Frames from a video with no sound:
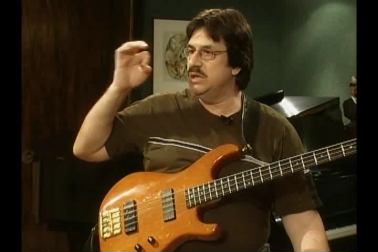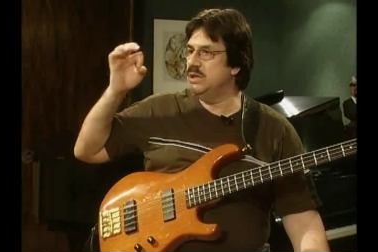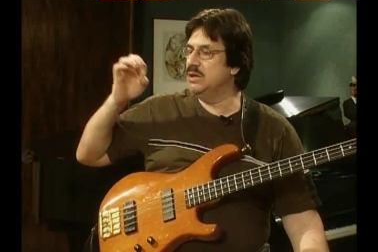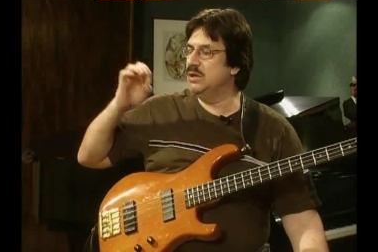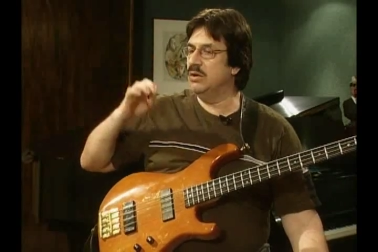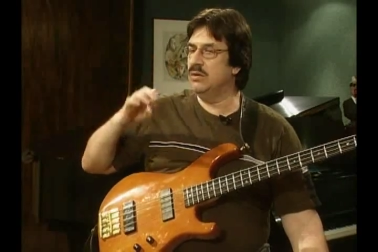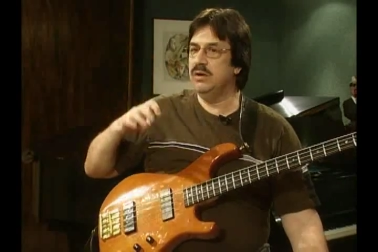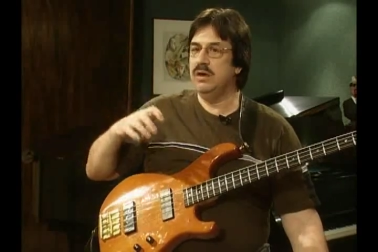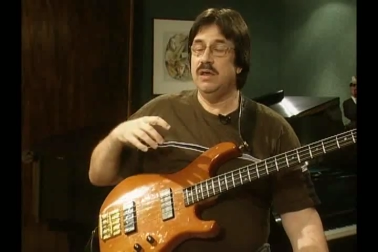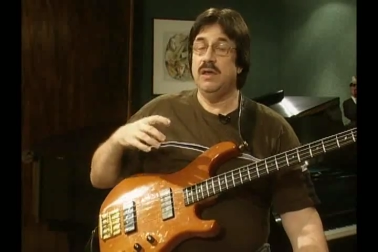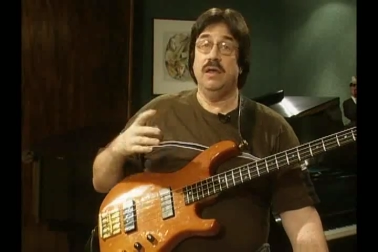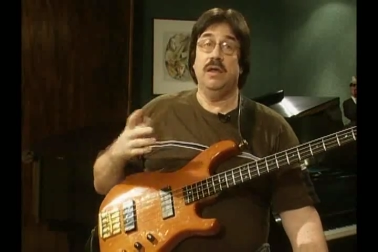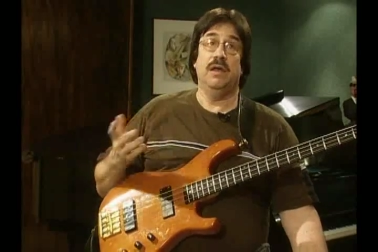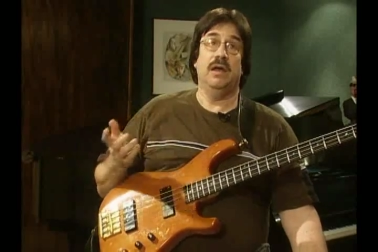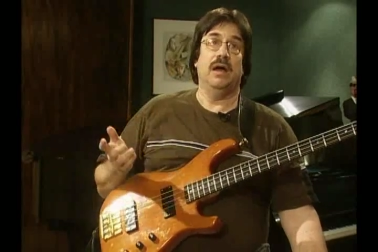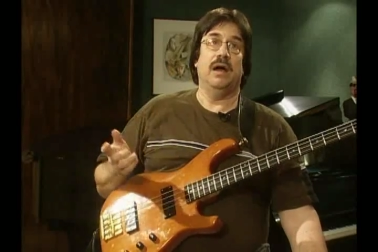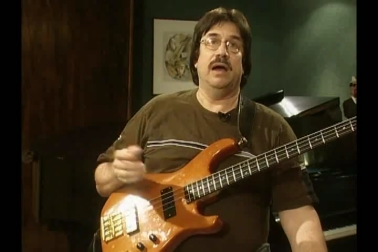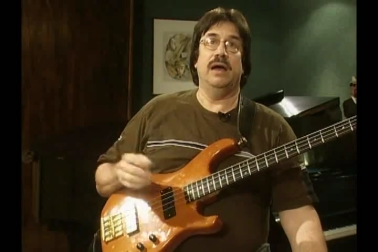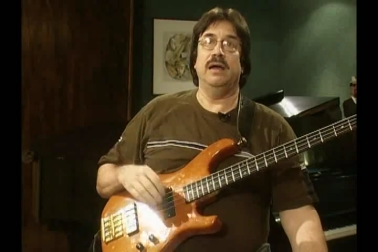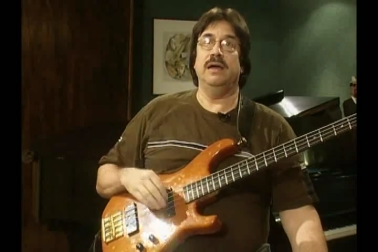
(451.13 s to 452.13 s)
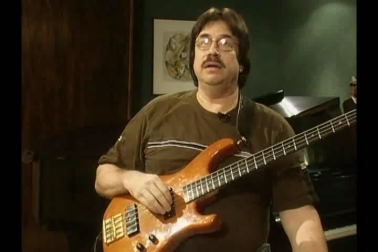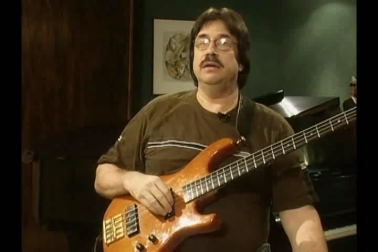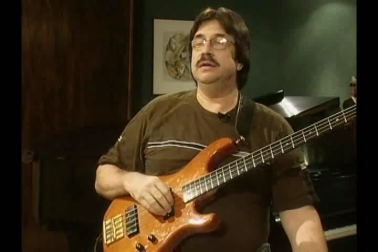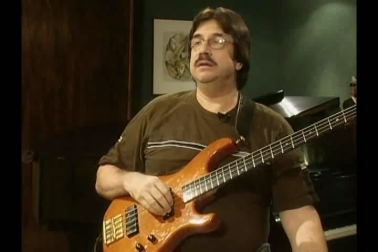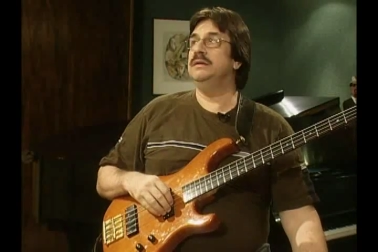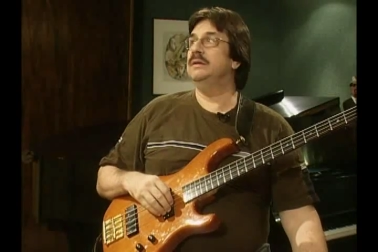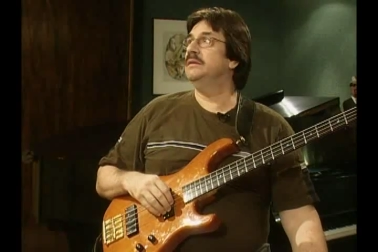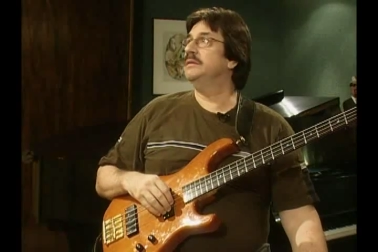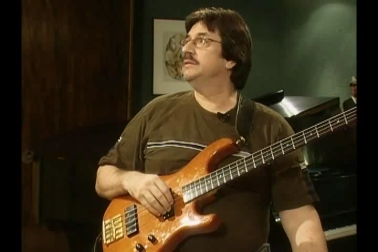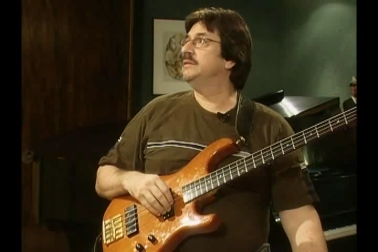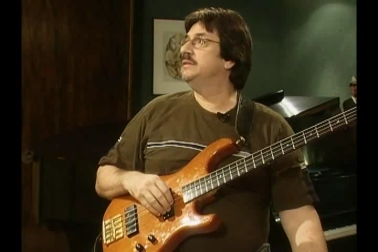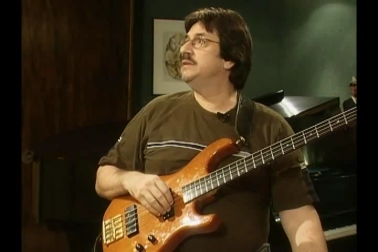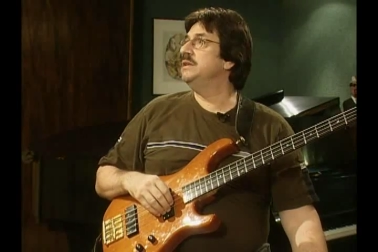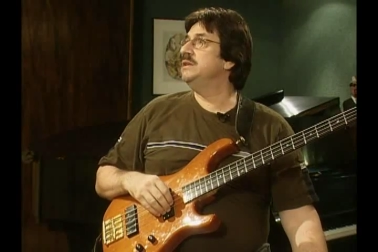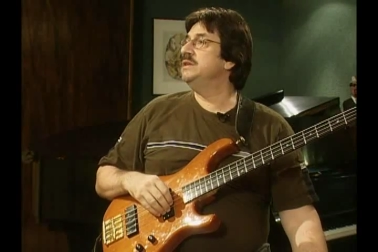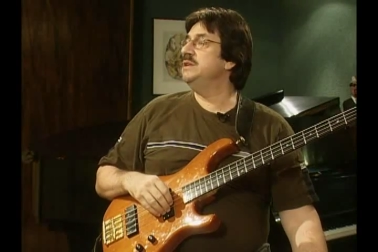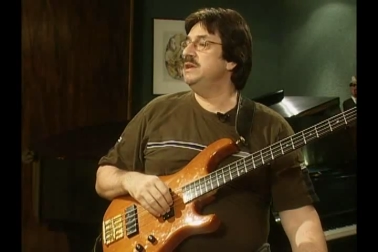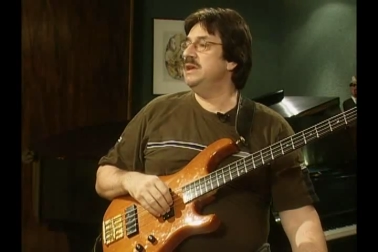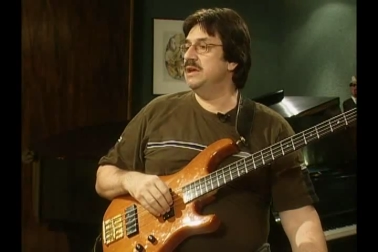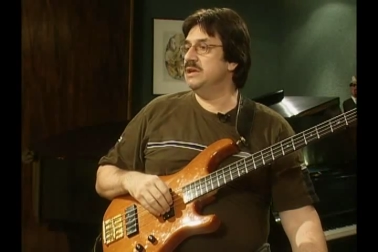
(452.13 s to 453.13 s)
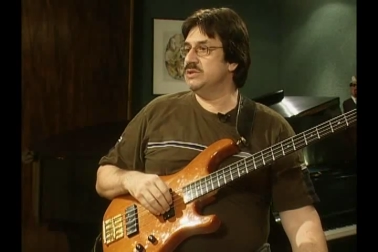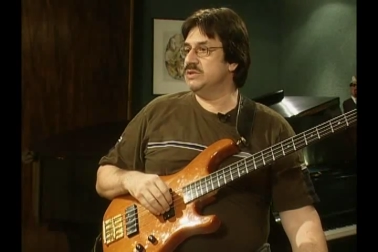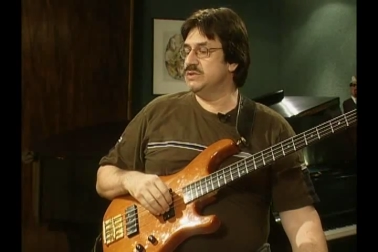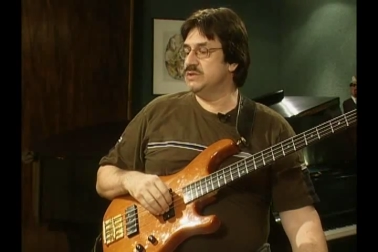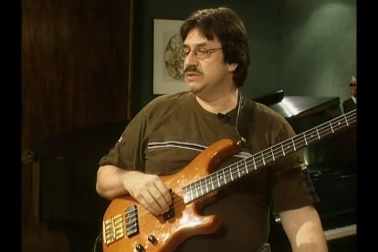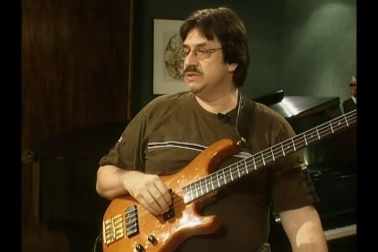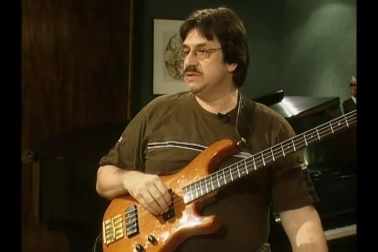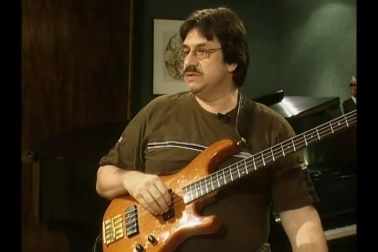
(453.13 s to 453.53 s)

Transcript: You know, I did the Yes